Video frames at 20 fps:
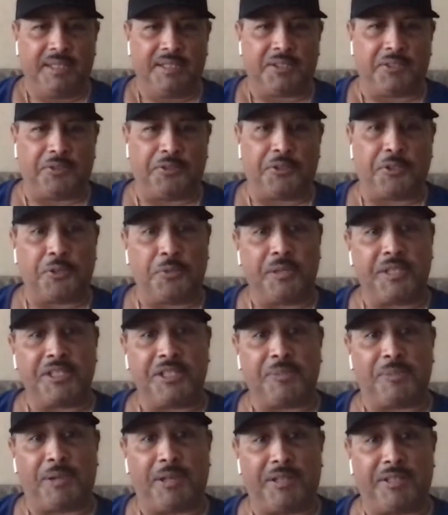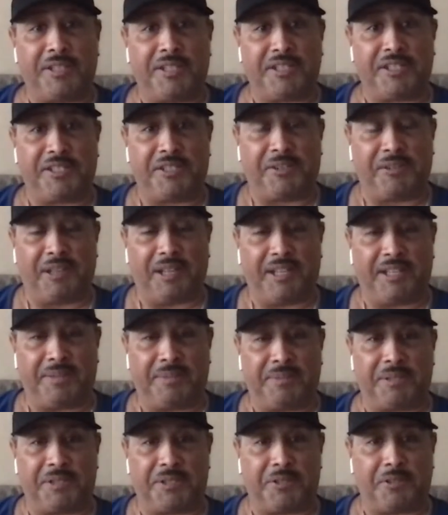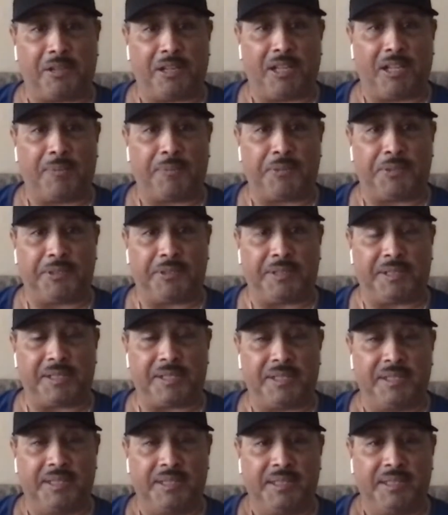So there's a reason the politicians don't like them, because they're all opportunists.